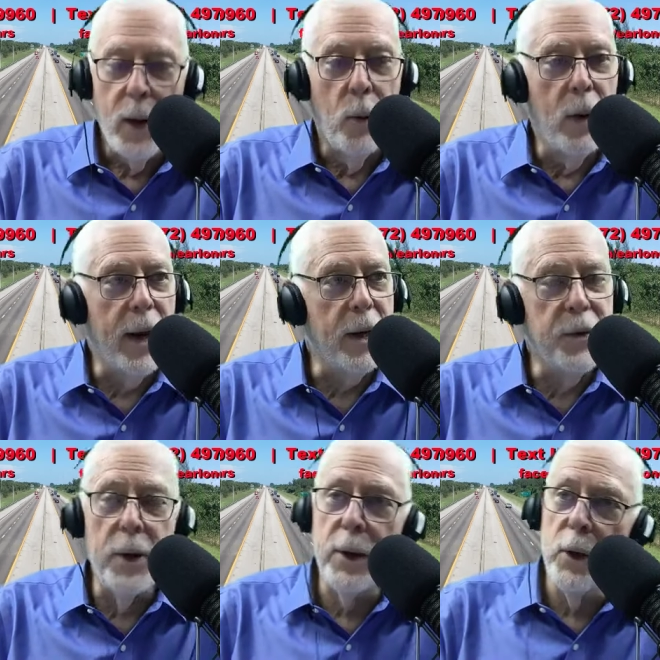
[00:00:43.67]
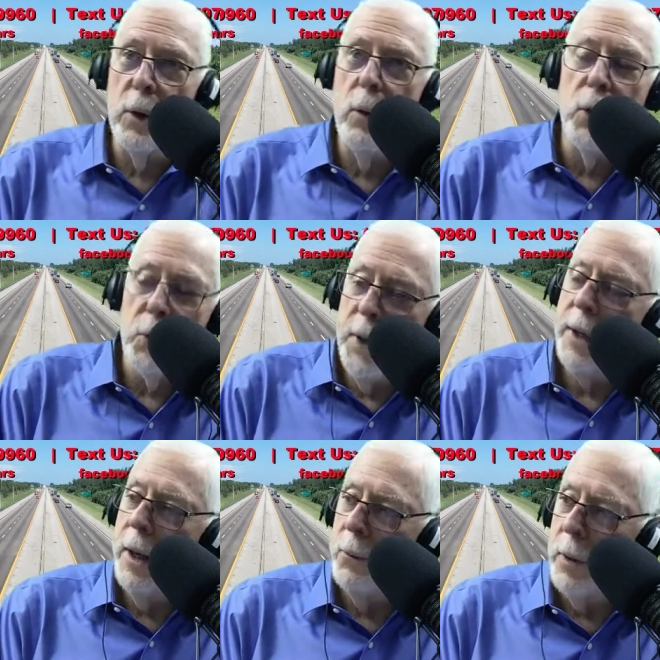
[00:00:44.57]
Well, I can tell you, you did
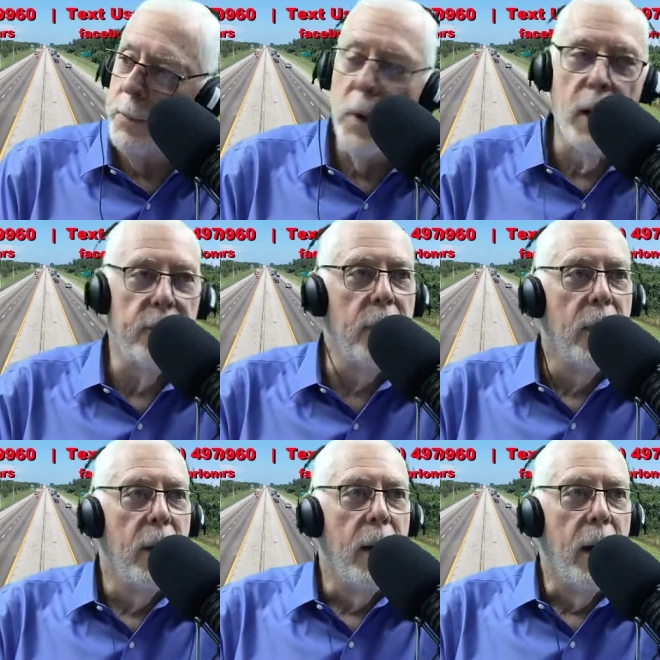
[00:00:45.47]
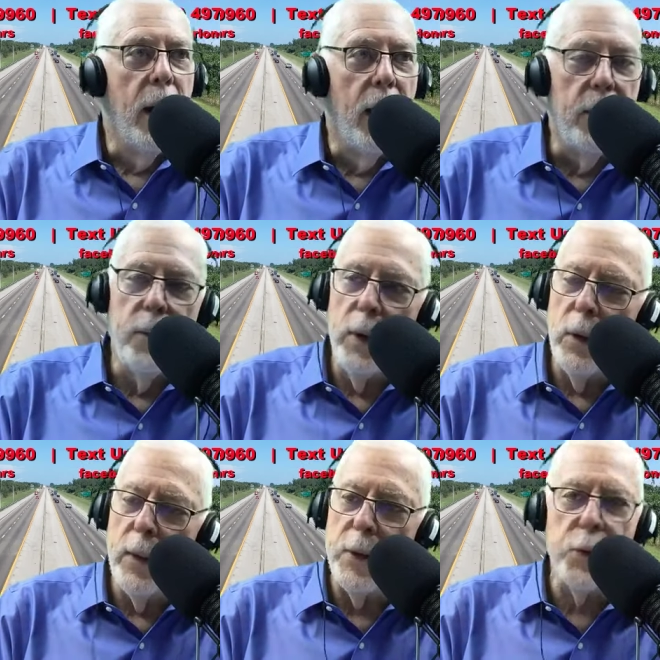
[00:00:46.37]
get ripped off.
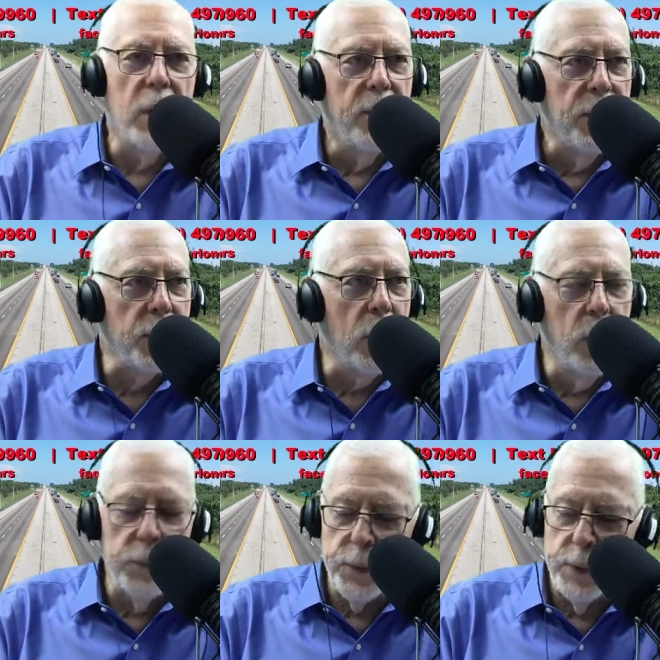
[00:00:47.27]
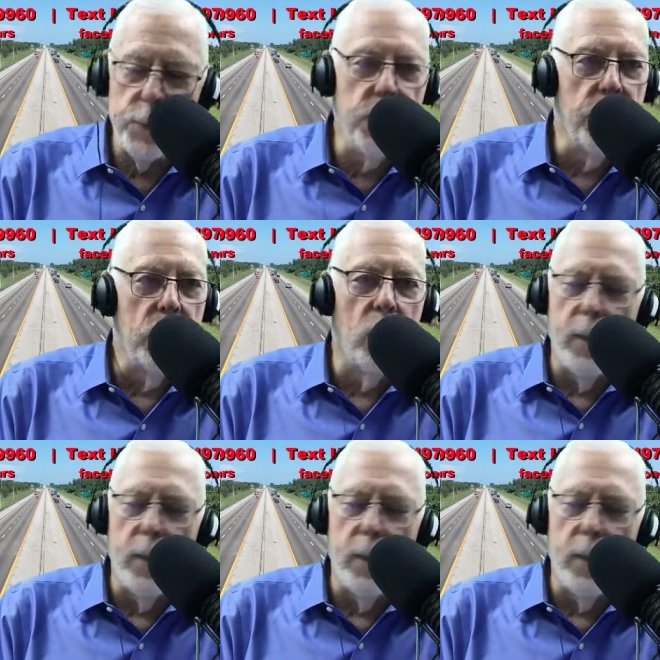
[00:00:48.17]
They should have disclosed this to you